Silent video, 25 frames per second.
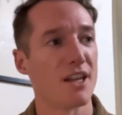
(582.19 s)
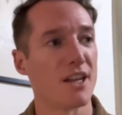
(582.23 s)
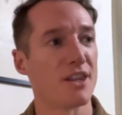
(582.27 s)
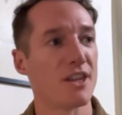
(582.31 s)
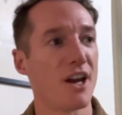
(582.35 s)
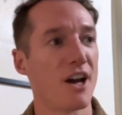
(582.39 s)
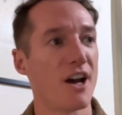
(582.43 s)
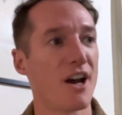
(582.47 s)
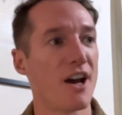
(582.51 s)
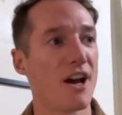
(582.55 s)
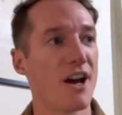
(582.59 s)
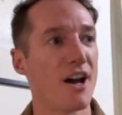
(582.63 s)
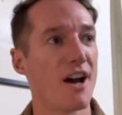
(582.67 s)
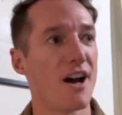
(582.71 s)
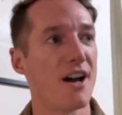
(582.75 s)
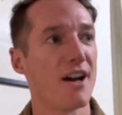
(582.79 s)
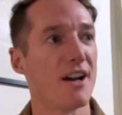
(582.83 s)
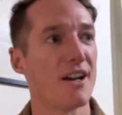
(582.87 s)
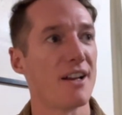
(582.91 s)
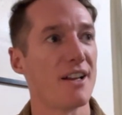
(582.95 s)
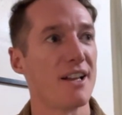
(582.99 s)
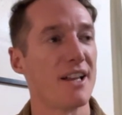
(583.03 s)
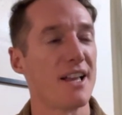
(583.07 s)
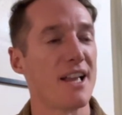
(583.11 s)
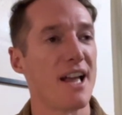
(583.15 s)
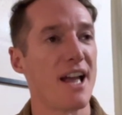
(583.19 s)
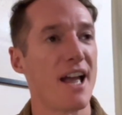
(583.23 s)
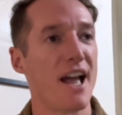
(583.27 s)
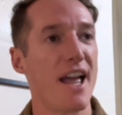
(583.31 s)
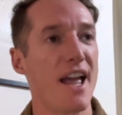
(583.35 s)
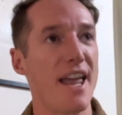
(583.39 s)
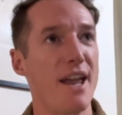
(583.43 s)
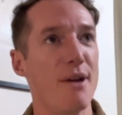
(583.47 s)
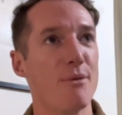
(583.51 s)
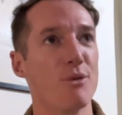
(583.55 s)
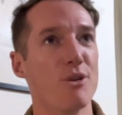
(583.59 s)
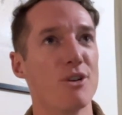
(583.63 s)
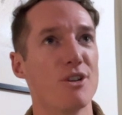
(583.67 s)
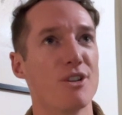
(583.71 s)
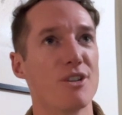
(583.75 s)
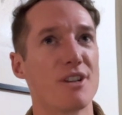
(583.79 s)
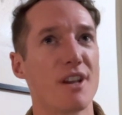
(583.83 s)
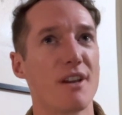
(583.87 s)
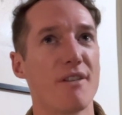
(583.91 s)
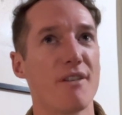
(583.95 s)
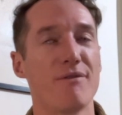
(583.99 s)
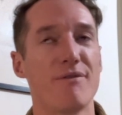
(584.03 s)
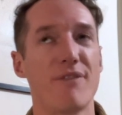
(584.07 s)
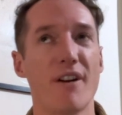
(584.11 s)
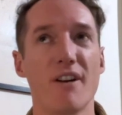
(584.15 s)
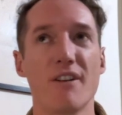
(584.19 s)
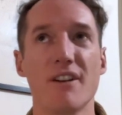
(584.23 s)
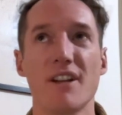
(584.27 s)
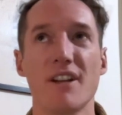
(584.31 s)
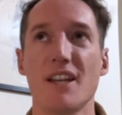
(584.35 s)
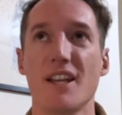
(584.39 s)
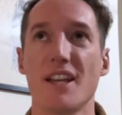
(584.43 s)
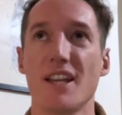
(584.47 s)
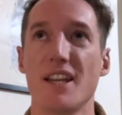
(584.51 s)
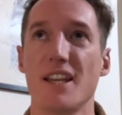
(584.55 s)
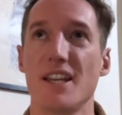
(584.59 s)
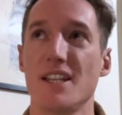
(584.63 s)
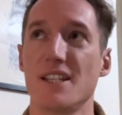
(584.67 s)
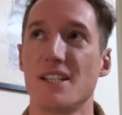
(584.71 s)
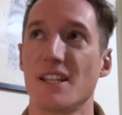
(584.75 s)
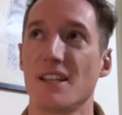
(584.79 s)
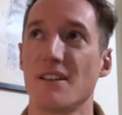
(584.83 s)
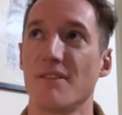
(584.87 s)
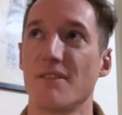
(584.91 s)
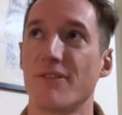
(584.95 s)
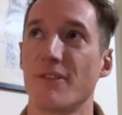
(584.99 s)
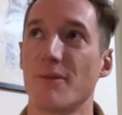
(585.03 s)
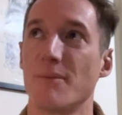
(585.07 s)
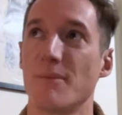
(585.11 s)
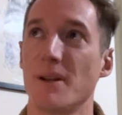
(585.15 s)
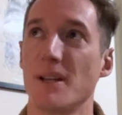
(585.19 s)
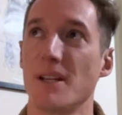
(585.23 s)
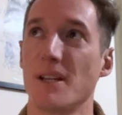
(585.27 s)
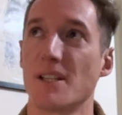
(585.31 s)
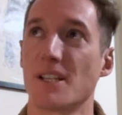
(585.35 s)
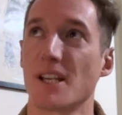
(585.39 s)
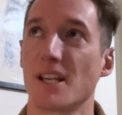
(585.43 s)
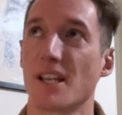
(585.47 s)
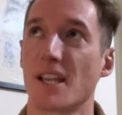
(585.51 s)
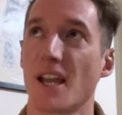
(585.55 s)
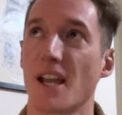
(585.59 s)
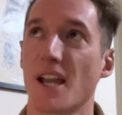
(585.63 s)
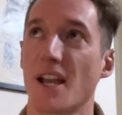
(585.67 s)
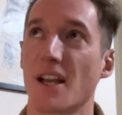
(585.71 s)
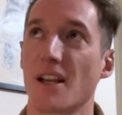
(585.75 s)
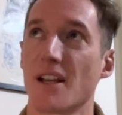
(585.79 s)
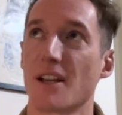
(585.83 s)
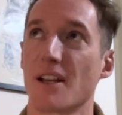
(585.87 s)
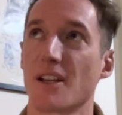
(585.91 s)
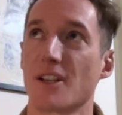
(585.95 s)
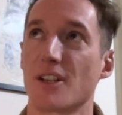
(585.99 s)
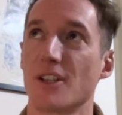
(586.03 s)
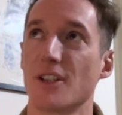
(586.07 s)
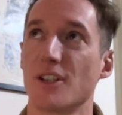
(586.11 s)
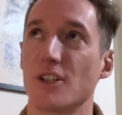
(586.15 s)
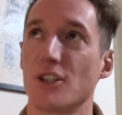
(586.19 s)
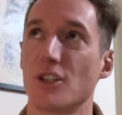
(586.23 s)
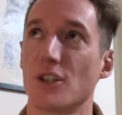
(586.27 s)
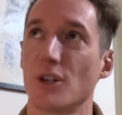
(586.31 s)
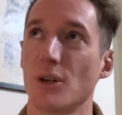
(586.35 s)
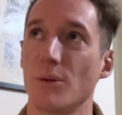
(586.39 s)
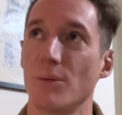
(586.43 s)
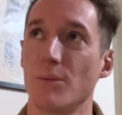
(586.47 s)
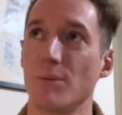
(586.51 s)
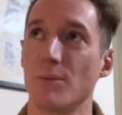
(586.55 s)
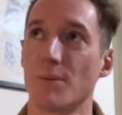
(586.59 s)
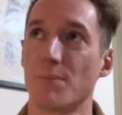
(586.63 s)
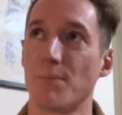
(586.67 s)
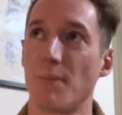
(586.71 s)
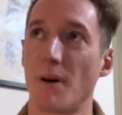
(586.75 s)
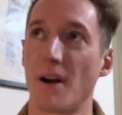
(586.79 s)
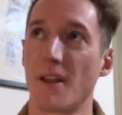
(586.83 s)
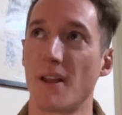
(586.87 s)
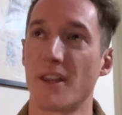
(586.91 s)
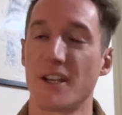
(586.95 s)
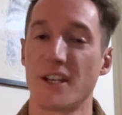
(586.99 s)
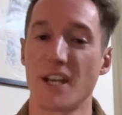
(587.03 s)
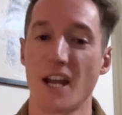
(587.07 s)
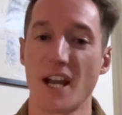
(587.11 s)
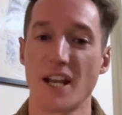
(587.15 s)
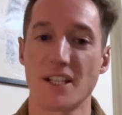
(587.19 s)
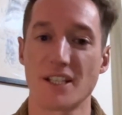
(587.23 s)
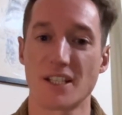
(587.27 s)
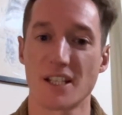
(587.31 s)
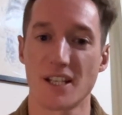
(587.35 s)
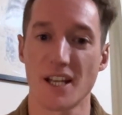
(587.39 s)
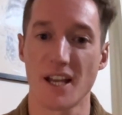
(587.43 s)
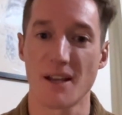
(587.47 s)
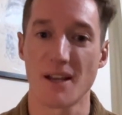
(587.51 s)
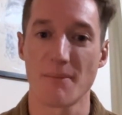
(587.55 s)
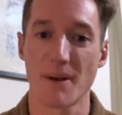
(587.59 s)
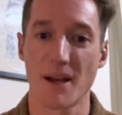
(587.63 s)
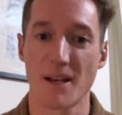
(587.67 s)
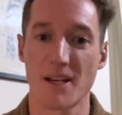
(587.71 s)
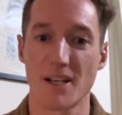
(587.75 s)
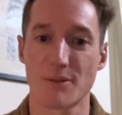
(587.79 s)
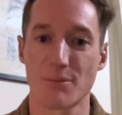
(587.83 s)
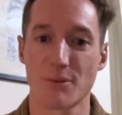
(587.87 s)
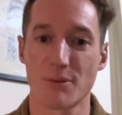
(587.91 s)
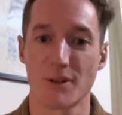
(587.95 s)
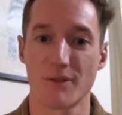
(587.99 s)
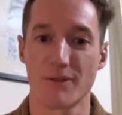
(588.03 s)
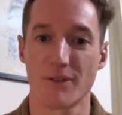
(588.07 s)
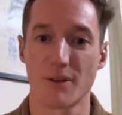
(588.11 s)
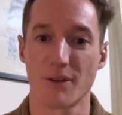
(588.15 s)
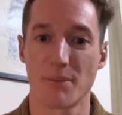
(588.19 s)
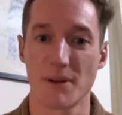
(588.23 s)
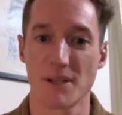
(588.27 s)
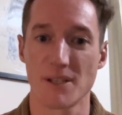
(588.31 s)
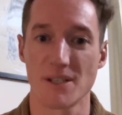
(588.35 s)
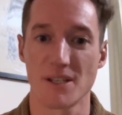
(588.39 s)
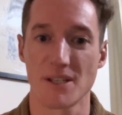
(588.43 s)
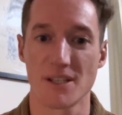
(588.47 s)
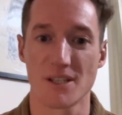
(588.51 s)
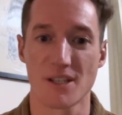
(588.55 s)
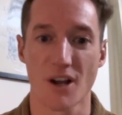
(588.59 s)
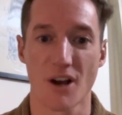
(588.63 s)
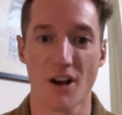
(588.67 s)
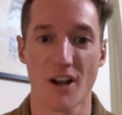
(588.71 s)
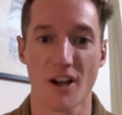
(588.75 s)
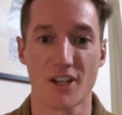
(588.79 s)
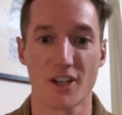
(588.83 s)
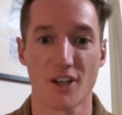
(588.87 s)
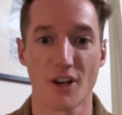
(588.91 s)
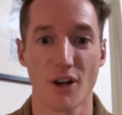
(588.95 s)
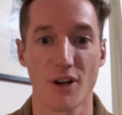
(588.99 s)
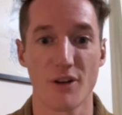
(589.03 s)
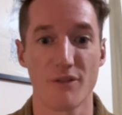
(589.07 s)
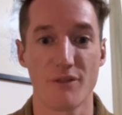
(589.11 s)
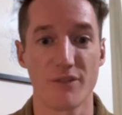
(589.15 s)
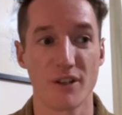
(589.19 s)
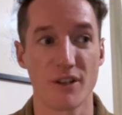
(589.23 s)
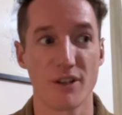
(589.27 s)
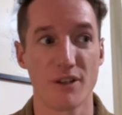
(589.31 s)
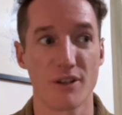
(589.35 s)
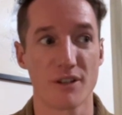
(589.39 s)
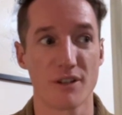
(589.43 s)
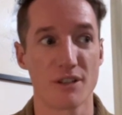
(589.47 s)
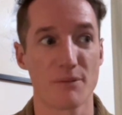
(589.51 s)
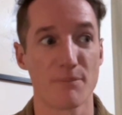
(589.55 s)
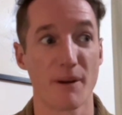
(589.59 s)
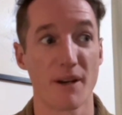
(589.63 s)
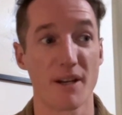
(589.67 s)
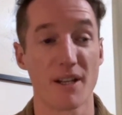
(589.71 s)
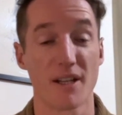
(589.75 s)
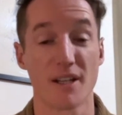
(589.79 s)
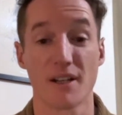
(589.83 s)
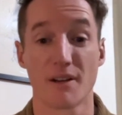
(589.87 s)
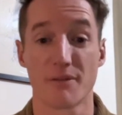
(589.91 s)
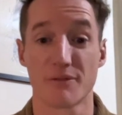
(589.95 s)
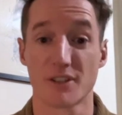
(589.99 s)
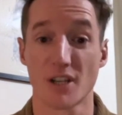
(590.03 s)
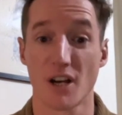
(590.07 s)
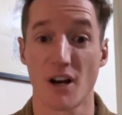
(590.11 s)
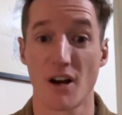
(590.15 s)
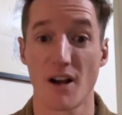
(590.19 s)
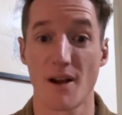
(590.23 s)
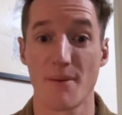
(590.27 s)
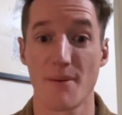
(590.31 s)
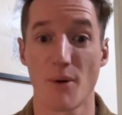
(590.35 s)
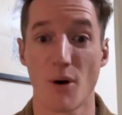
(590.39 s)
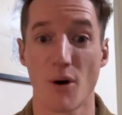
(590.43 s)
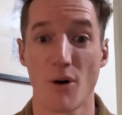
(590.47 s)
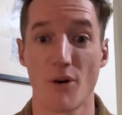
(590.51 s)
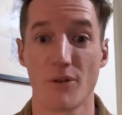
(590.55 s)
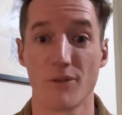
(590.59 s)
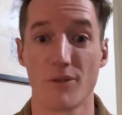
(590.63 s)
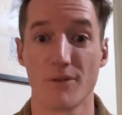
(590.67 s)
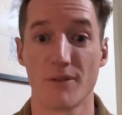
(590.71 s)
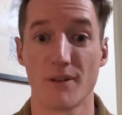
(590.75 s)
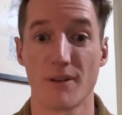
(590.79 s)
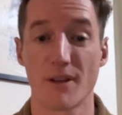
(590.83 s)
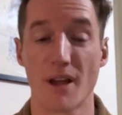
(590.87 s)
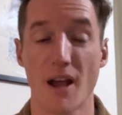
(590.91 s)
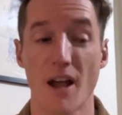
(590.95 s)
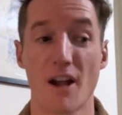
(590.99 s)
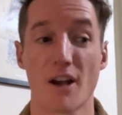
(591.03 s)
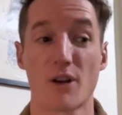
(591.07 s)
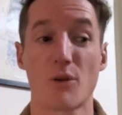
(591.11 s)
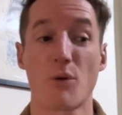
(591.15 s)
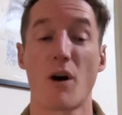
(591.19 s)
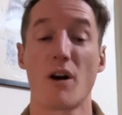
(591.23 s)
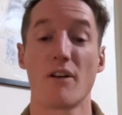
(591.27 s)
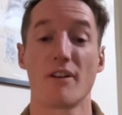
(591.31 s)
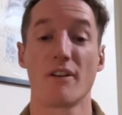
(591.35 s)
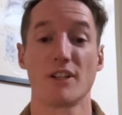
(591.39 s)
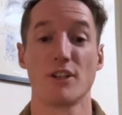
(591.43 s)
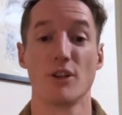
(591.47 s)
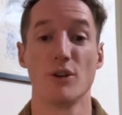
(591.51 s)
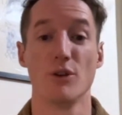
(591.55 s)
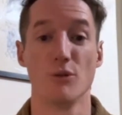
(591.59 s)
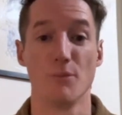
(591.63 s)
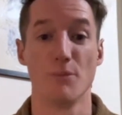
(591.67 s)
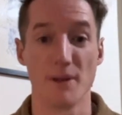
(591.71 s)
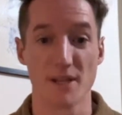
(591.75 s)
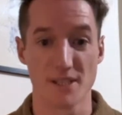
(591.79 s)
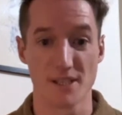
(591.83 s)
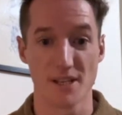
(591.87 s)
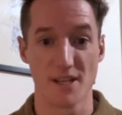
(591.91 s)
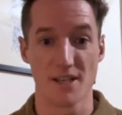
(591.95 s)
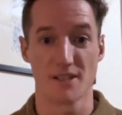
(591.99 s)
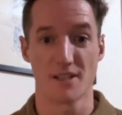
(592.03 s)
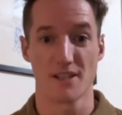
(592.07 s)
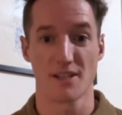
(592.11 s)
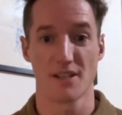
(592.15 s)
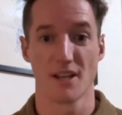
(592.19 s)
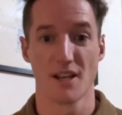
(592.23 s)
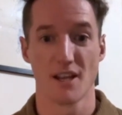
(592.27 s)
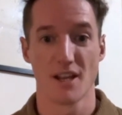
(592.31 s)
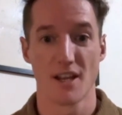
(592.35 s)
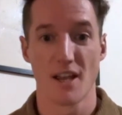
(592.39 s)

that it was very easy for me to get consumed by the day-to-day management of the business, that I could overlook spending enough time on acquiring new business,